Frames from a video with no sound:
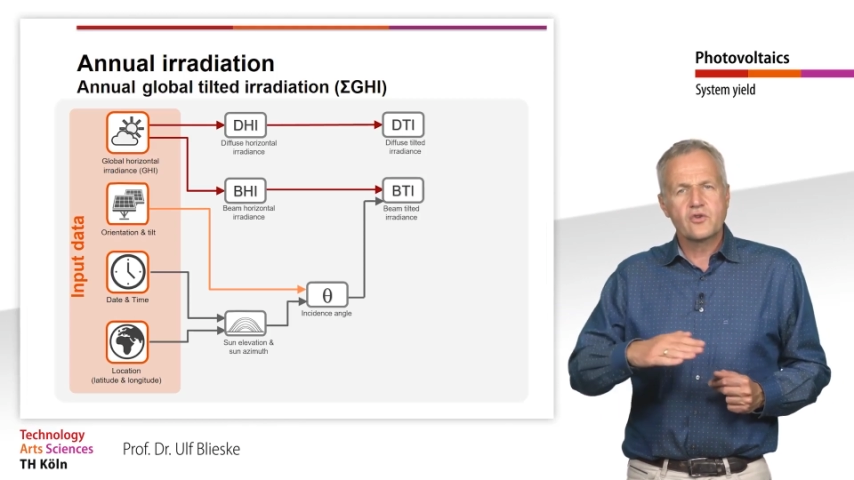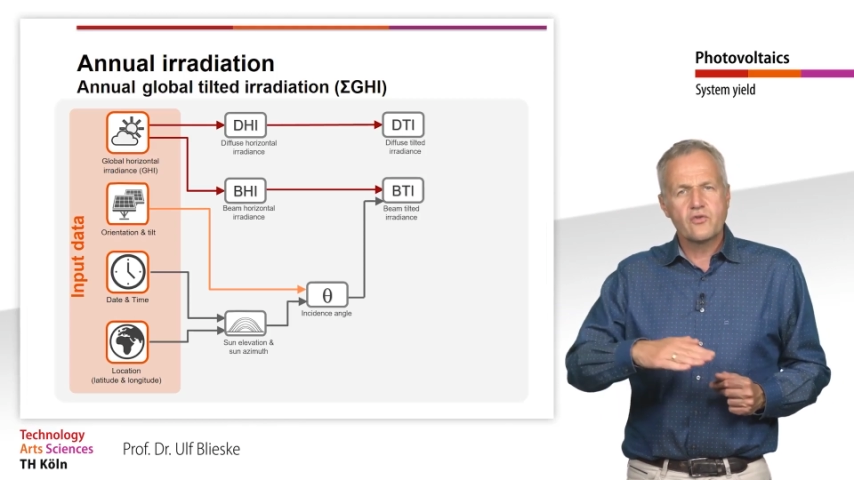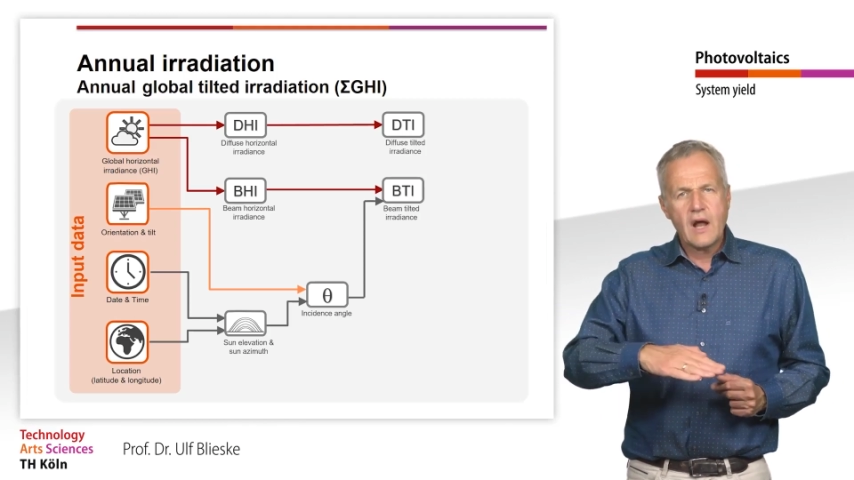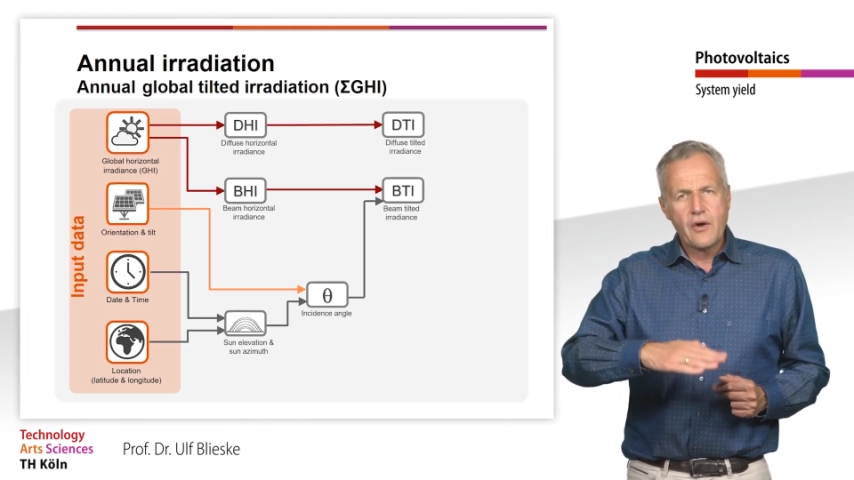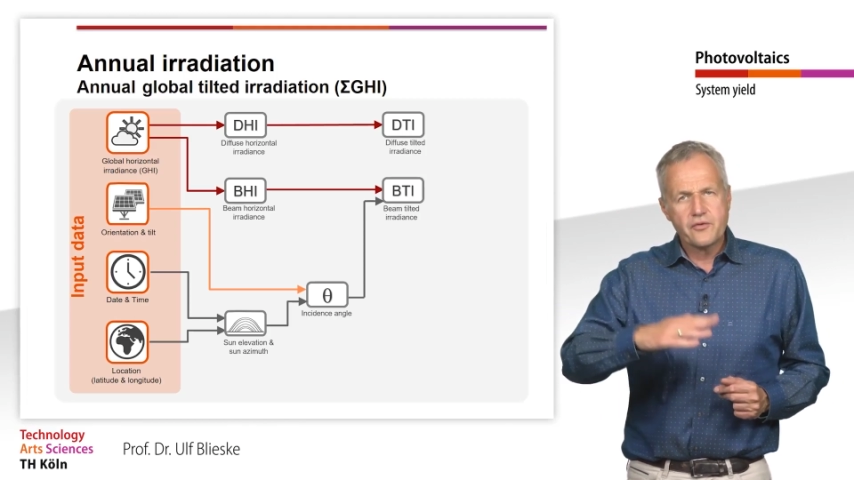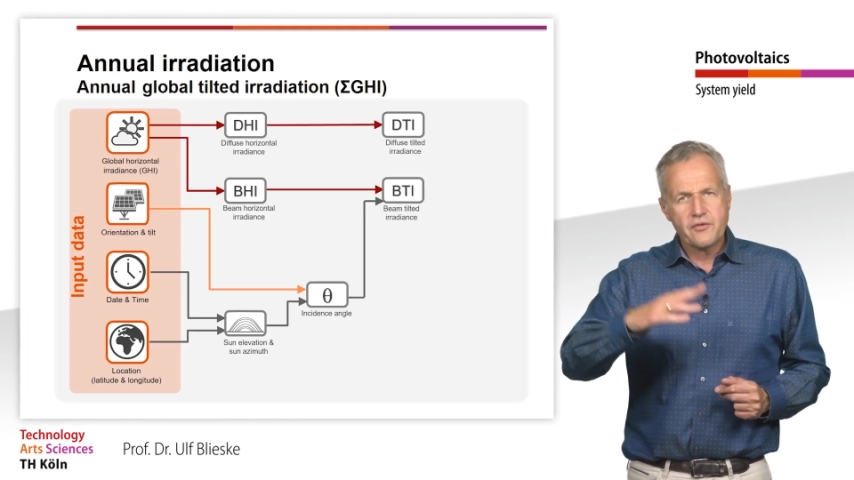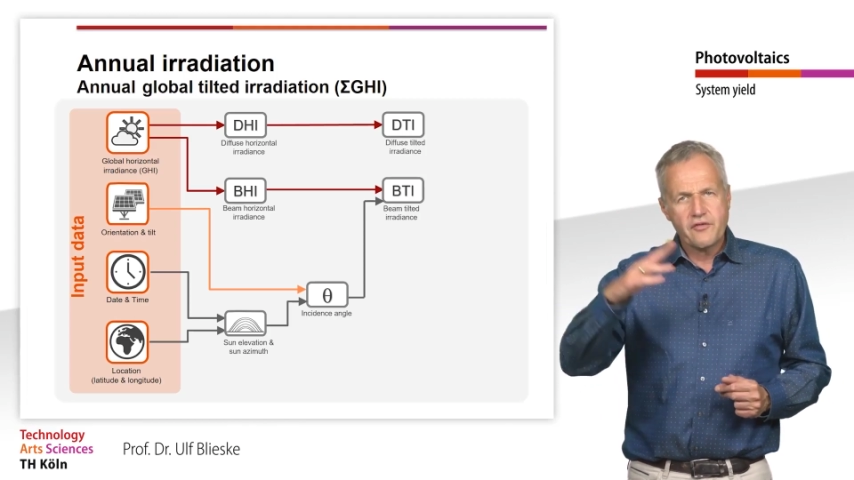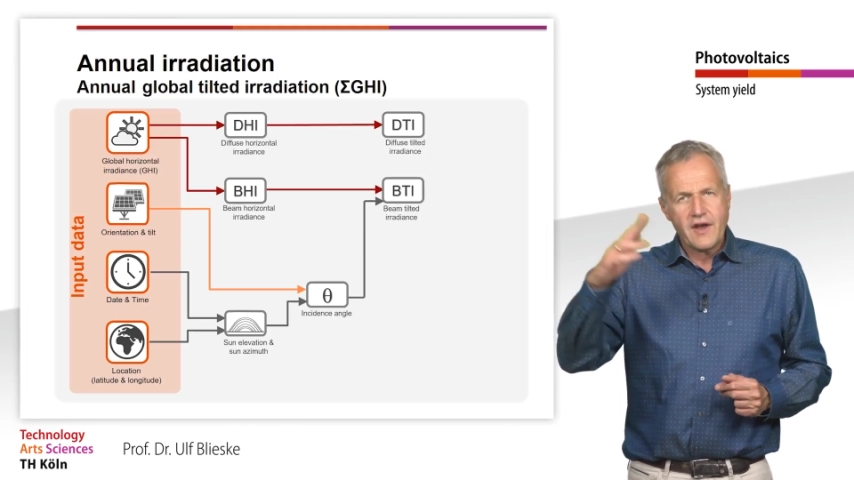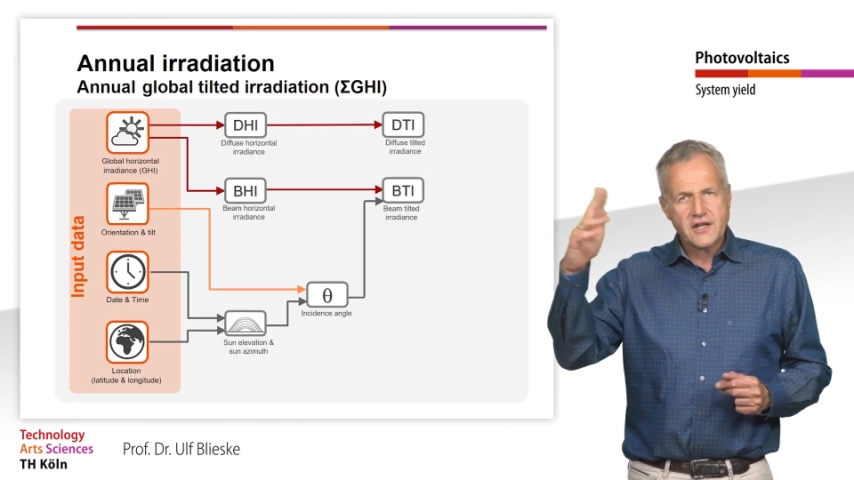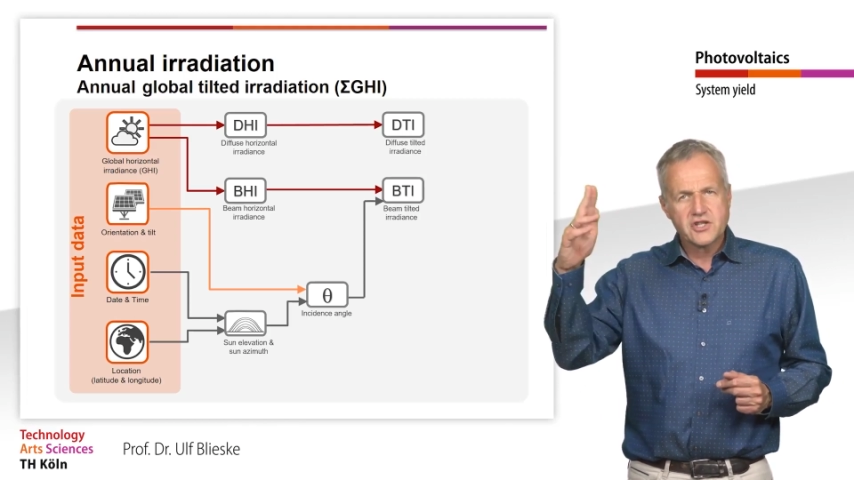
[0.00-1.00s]
ground
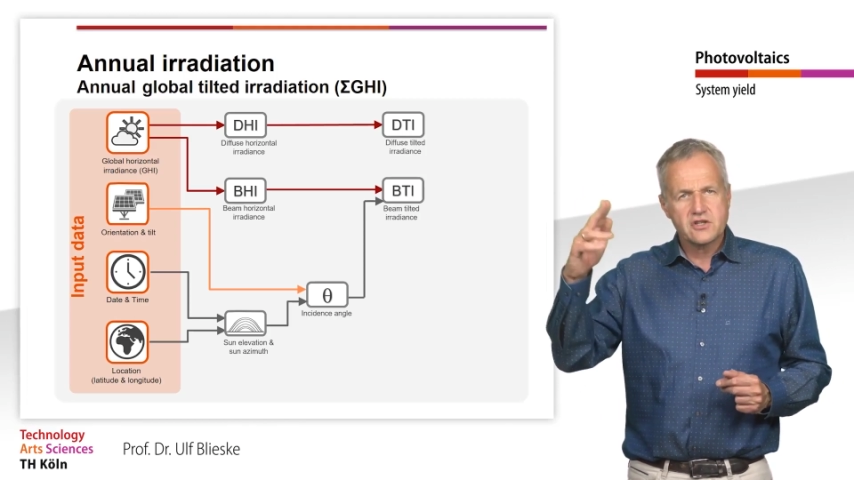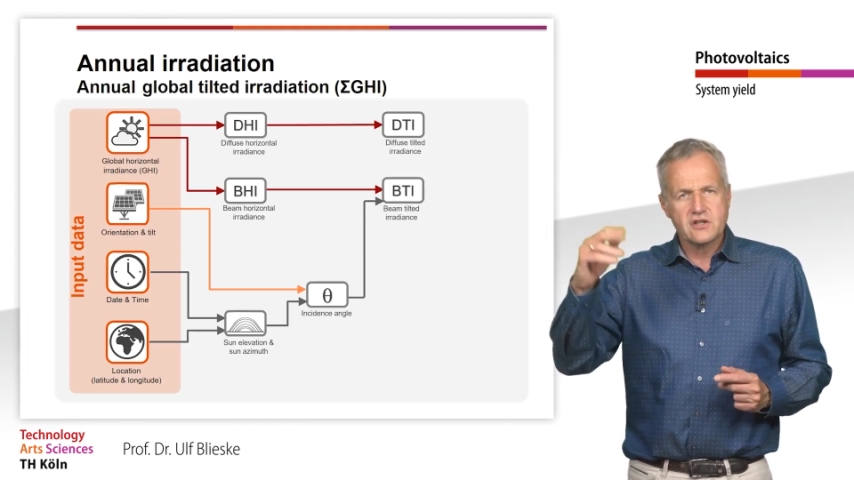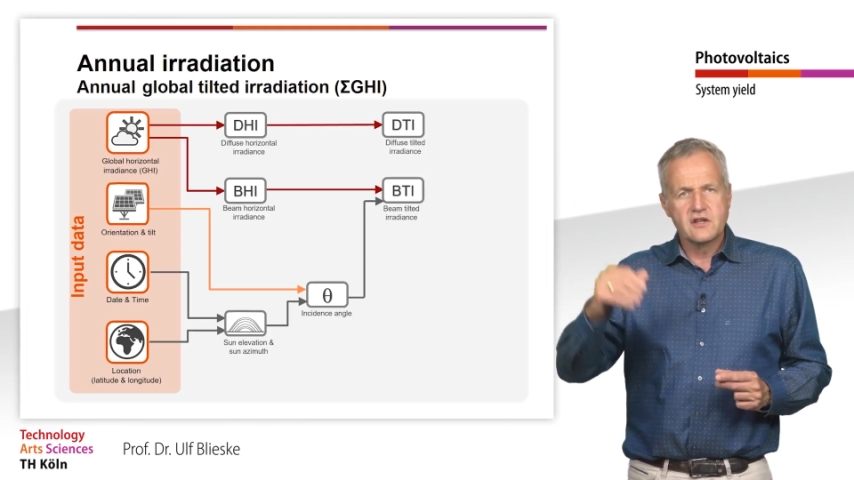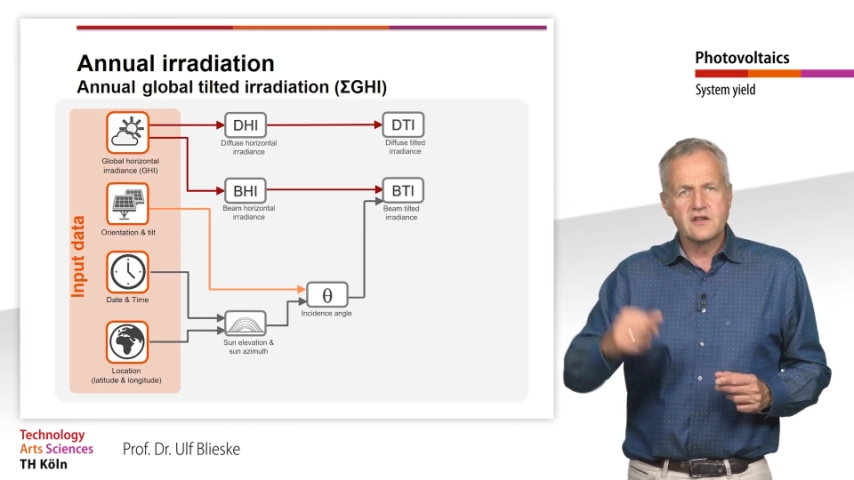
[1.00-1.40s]
reflection